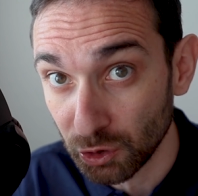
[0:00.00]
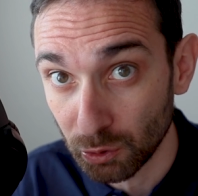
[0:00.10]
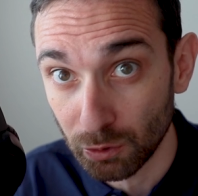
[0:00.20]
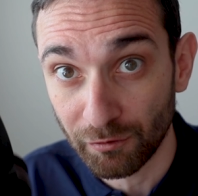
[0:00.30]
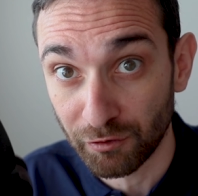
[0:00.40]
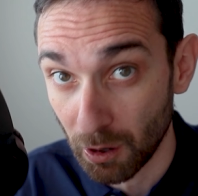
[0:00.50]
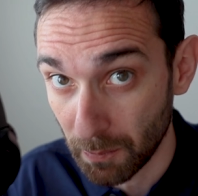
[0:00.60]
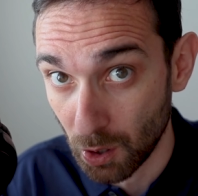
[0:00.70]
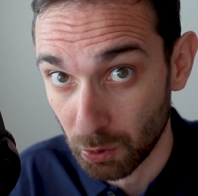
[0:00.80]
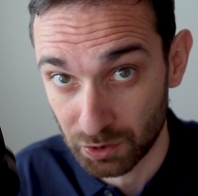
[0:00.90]
II from
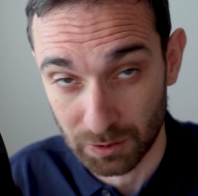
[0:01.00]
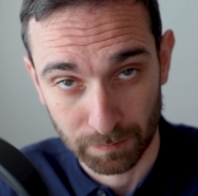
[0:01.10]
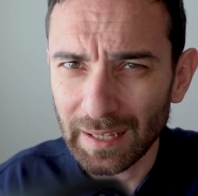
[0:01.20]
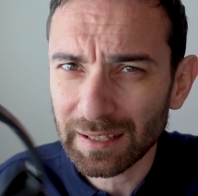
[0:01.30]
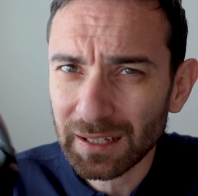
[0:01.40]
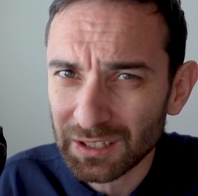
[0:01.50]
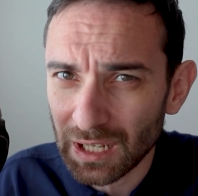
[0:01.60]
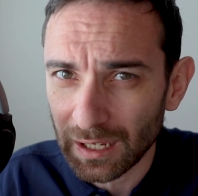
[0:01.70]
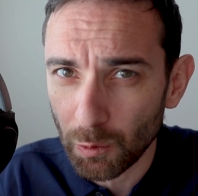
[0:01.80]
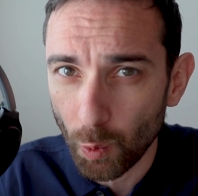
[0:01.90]
Bose. I think it's
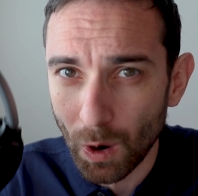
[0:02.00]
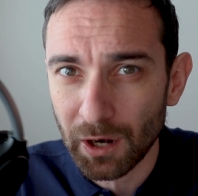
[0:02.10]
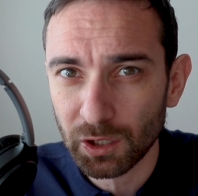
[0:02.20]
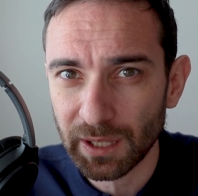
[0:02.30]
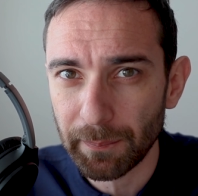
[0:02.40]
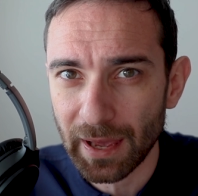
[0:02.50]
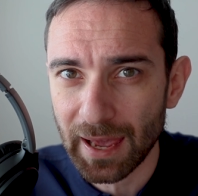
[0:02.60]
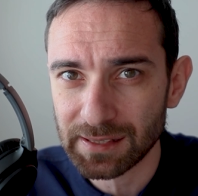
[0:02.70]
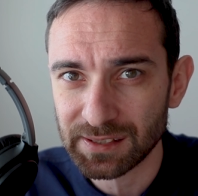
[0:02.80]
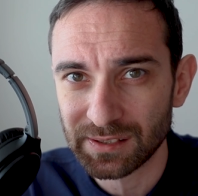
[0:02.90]
like one of the
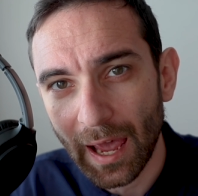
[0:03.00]
best